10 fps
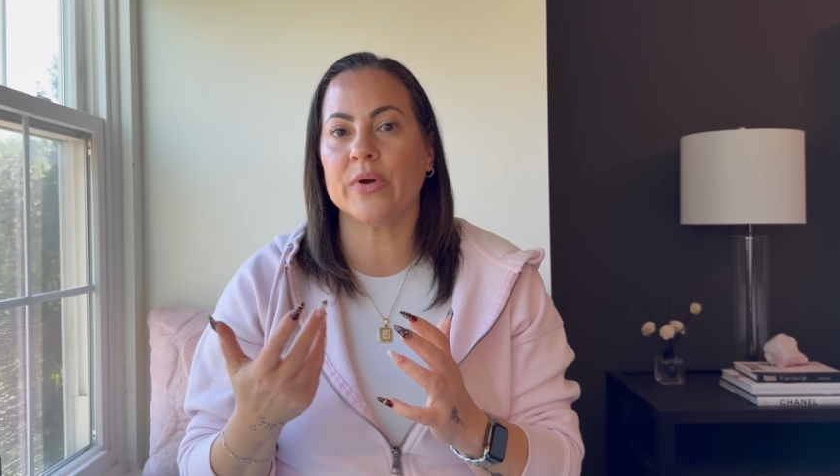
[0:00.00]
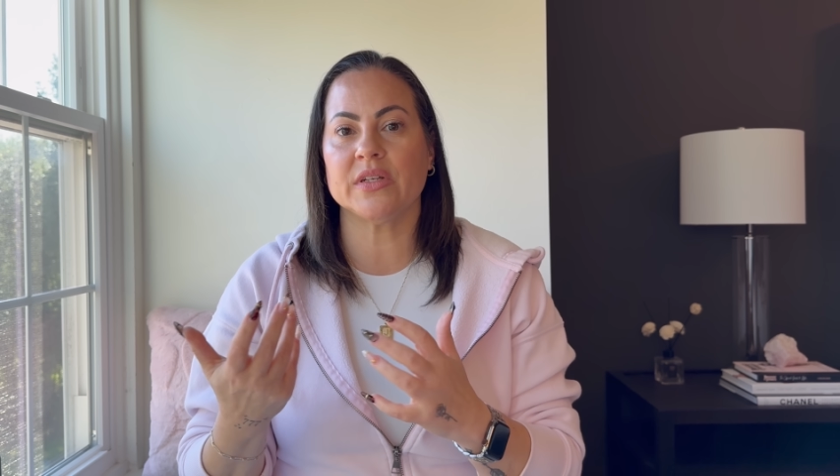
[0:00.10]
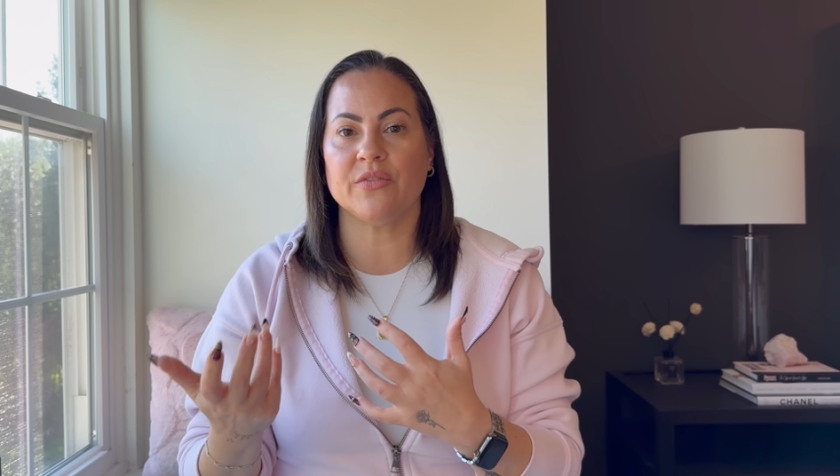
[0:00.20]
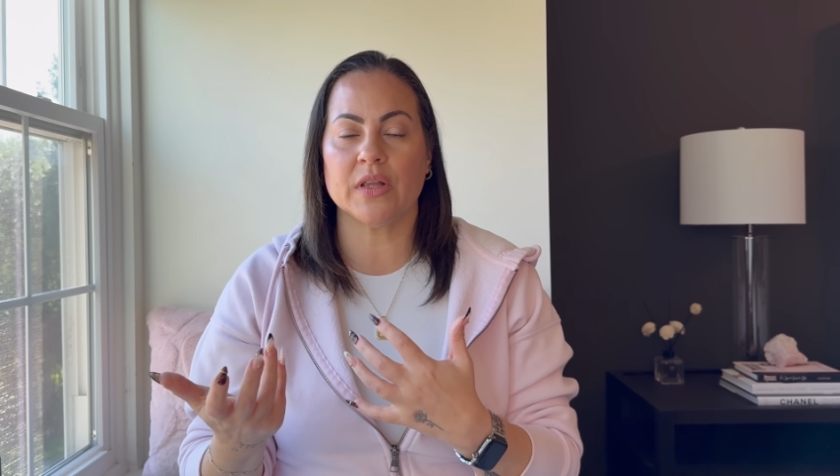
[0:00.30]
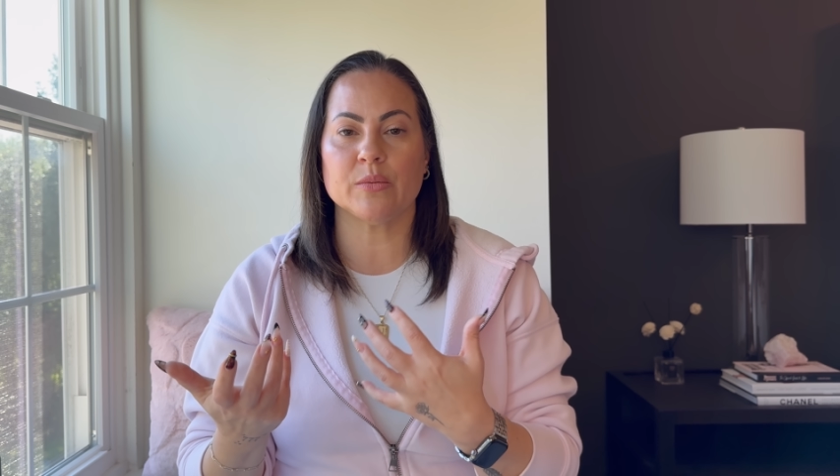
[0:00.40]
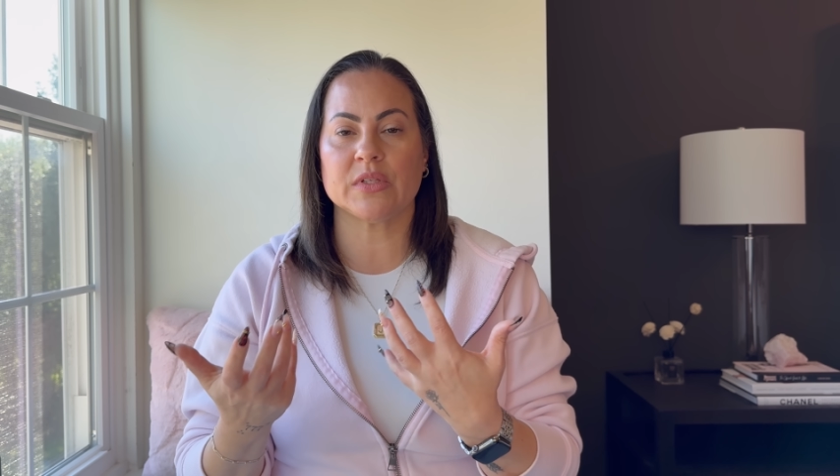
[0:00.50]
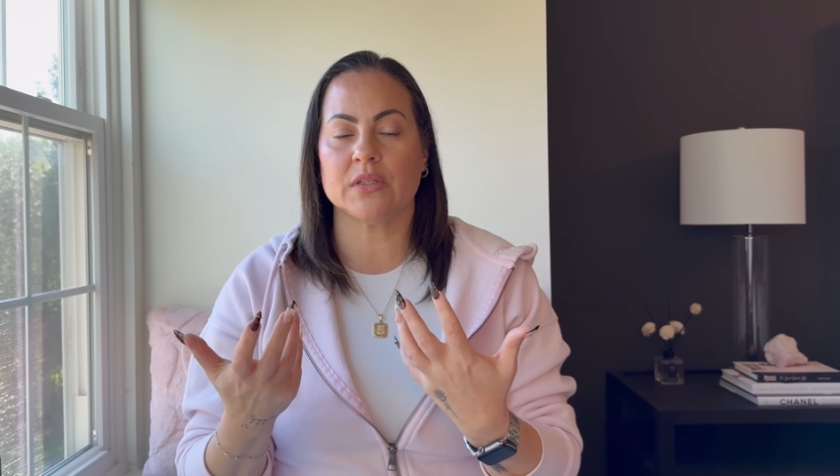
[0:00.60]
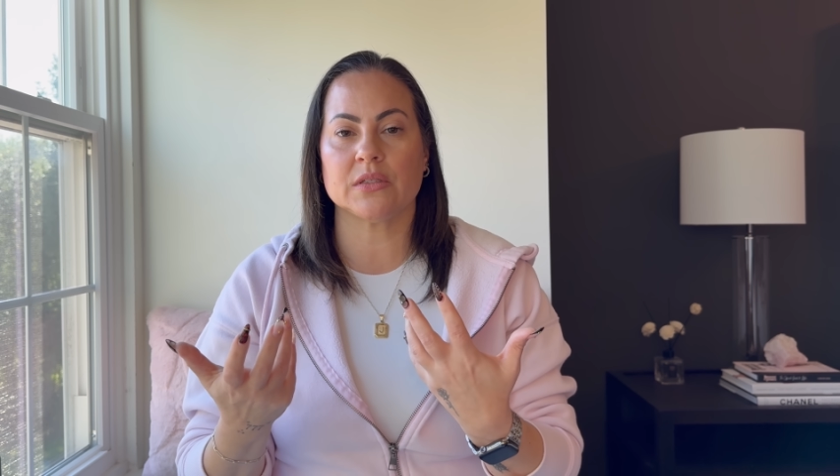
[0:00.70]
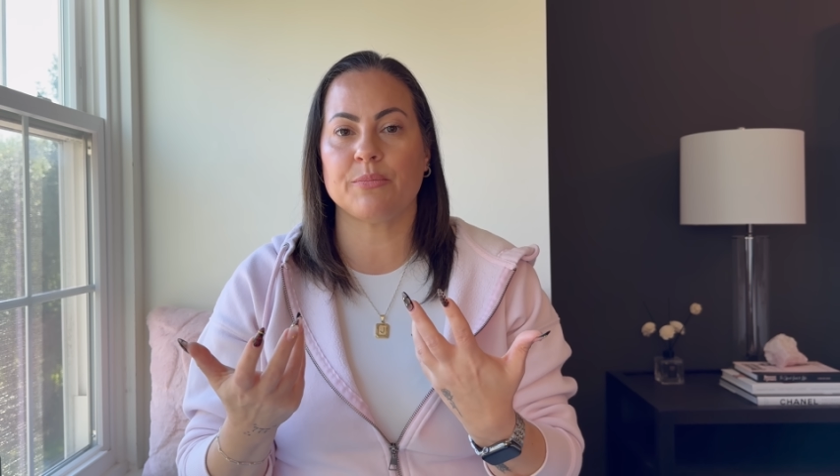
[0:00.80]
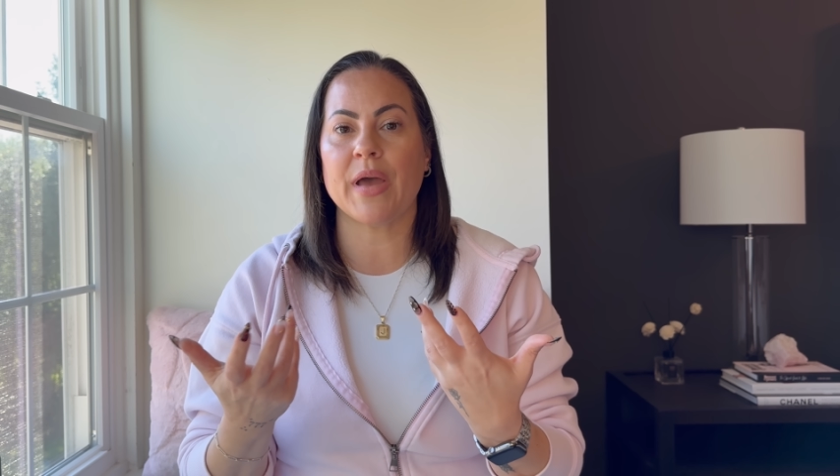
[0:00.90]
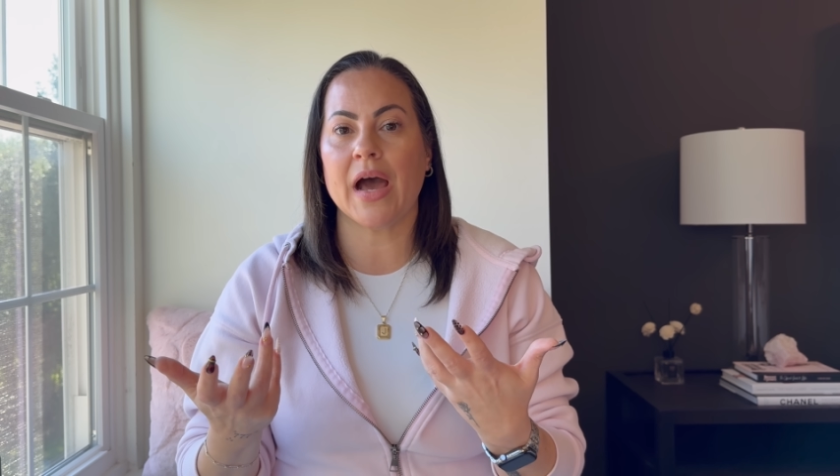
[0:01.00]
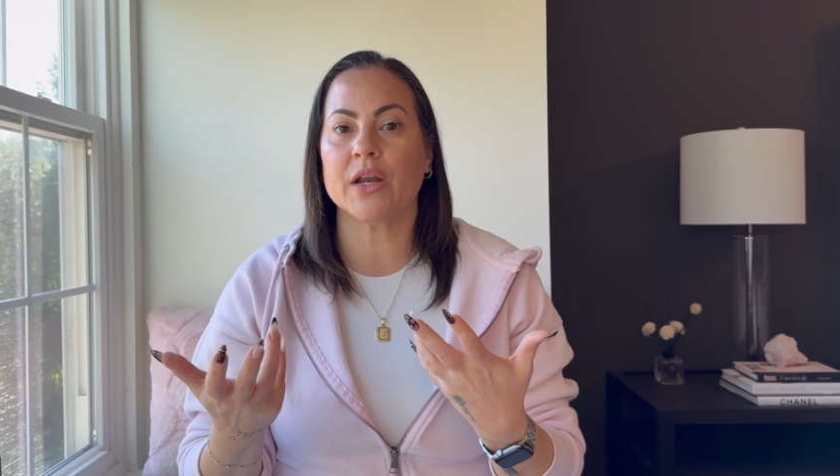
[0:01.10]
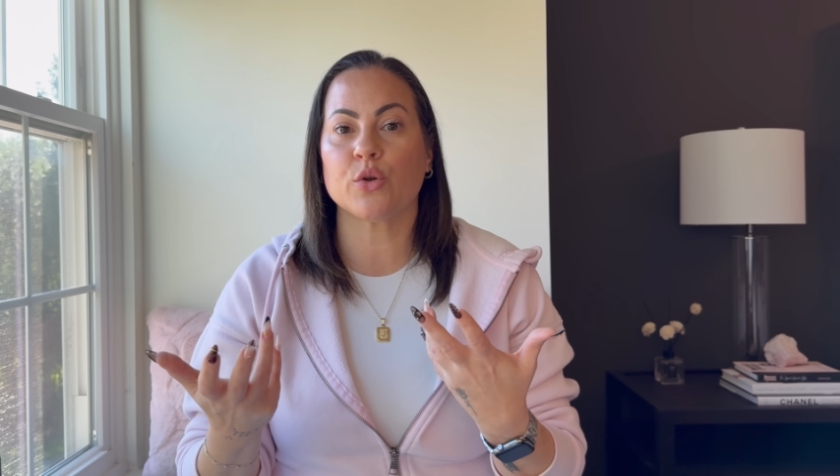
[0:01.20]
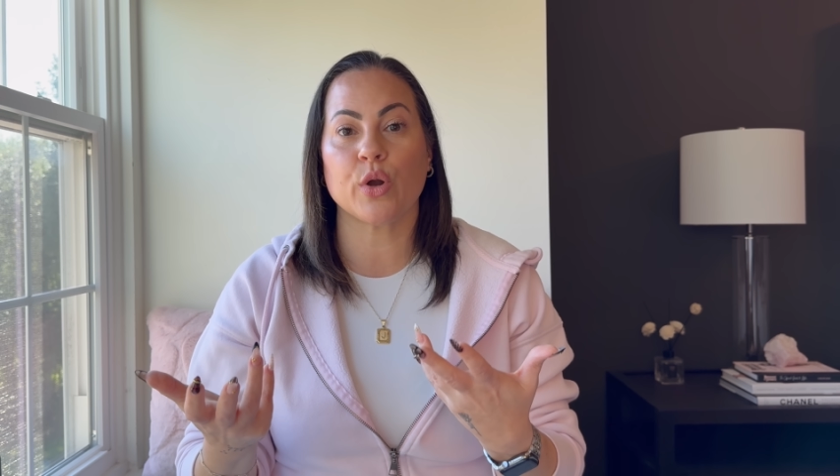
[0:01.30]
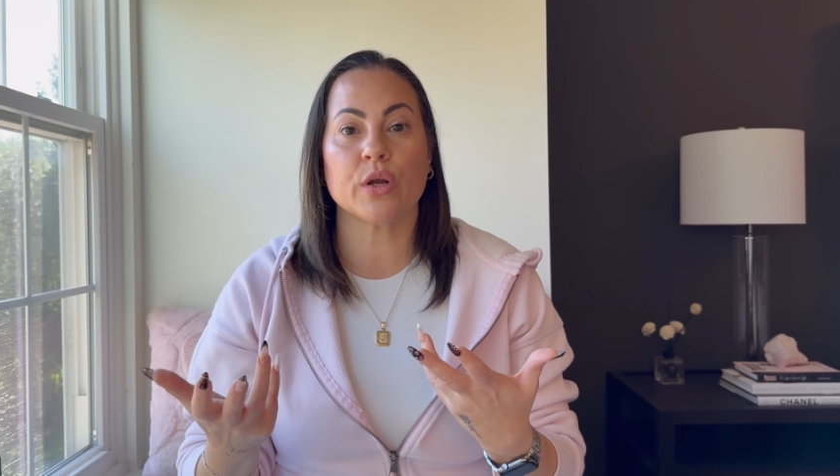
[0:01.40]
I developed this
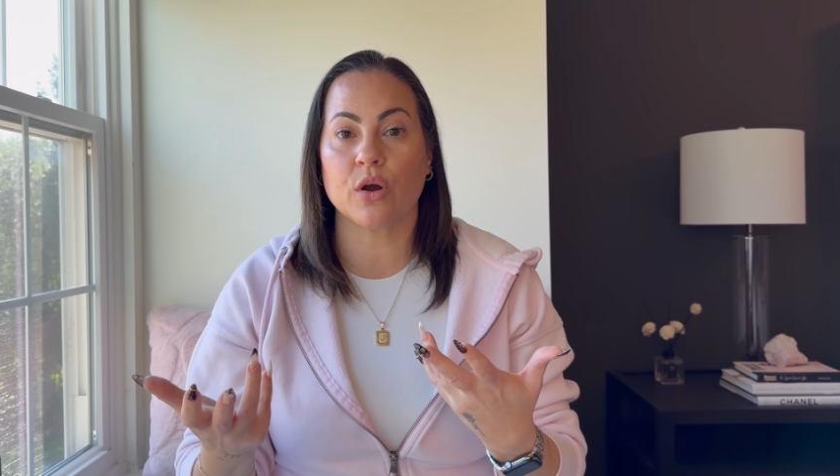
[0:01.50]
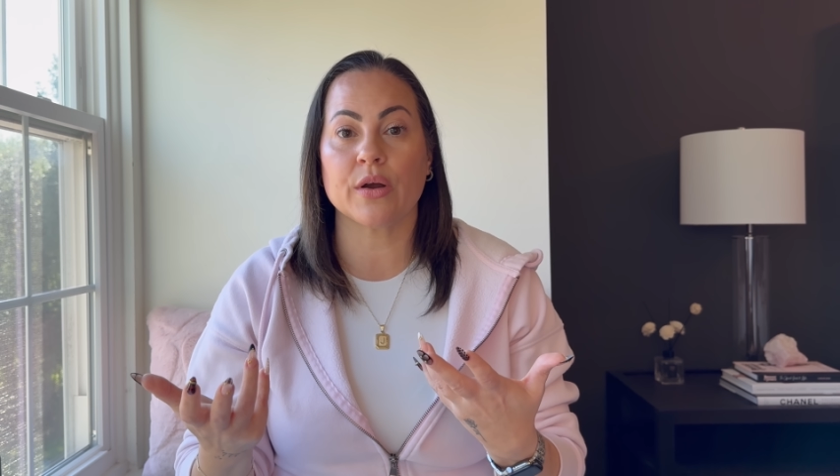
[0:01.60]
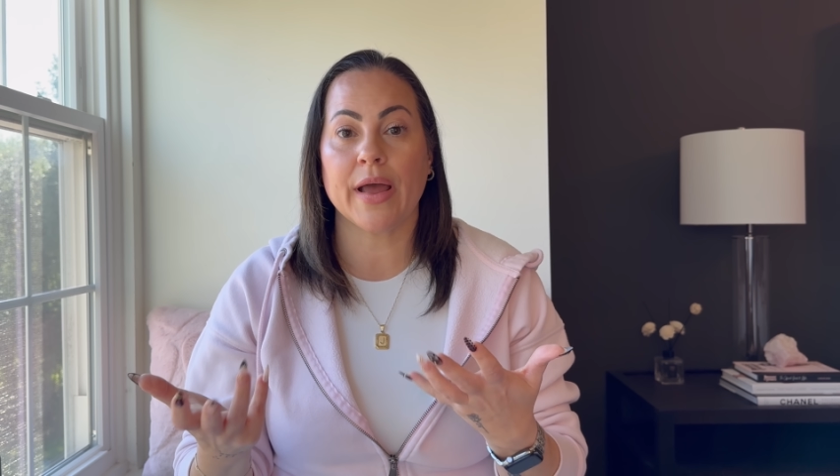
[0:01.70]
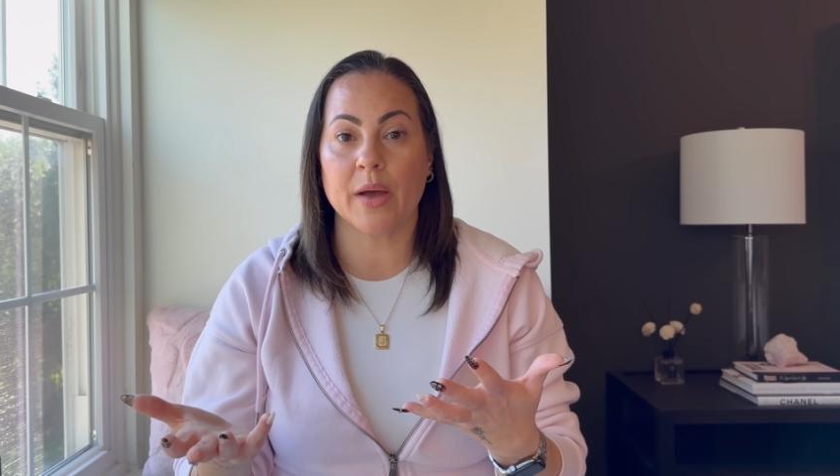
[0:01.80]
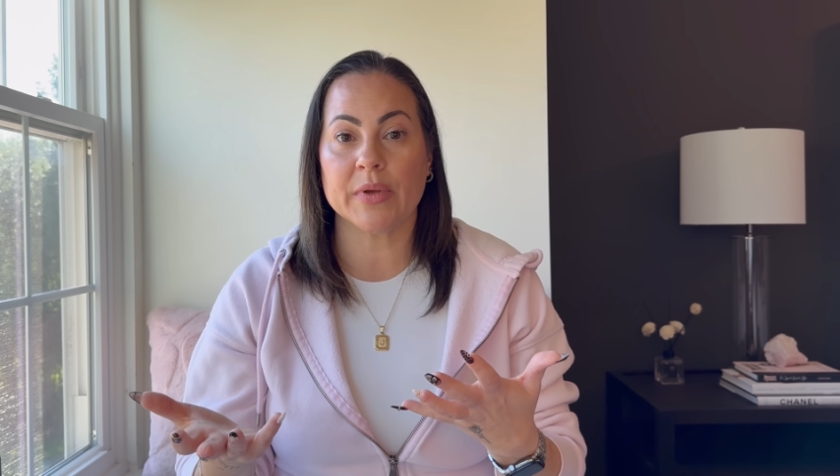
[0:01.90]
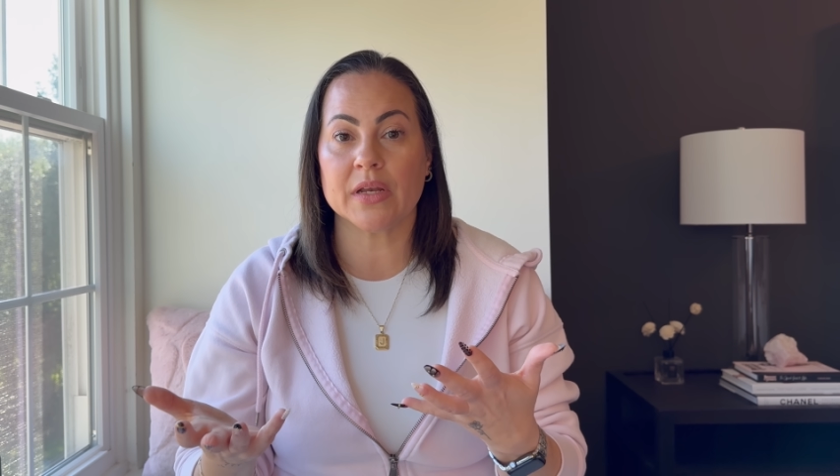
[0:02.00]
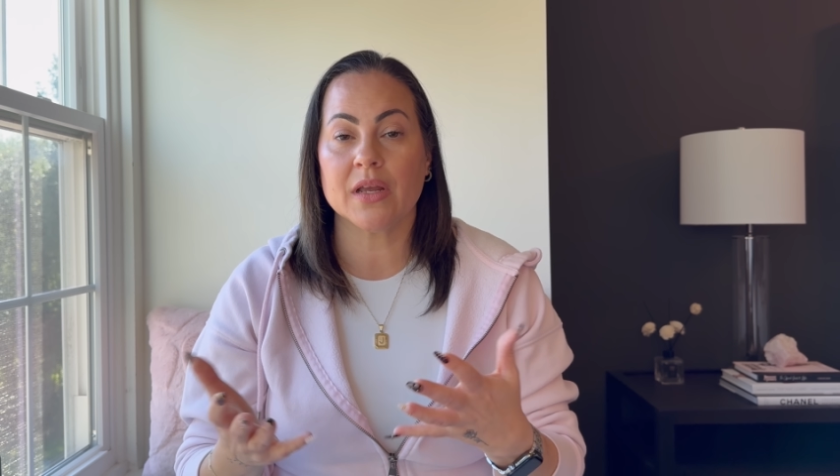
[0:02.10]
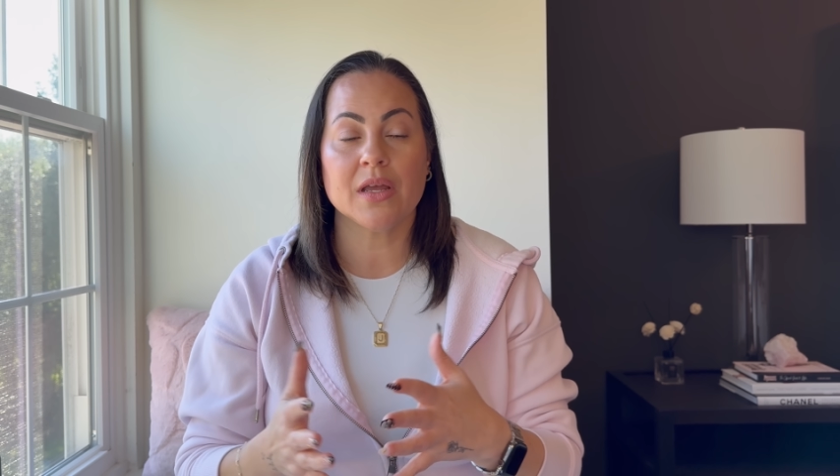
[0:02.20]
bad credit card habit.